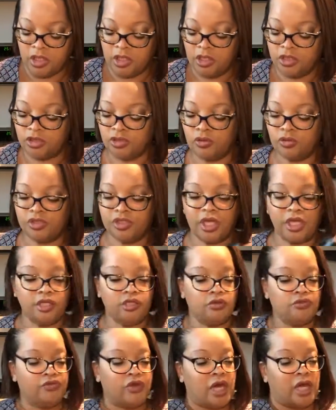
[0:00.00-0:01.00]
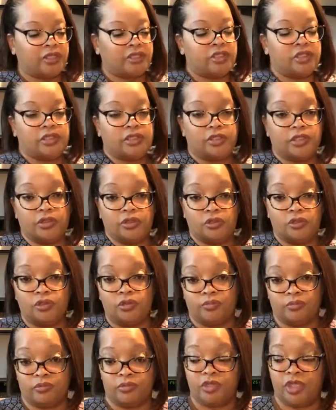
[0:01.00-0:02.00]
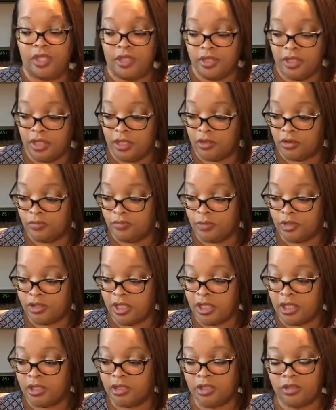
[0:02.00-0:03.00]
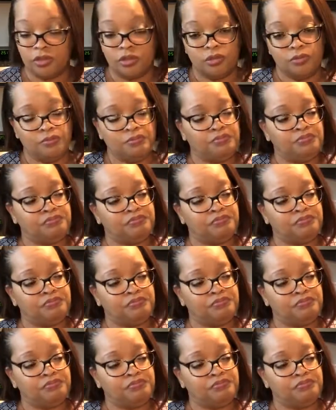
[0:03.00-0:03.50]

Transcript: So say you've got this little tin here. It's like a little,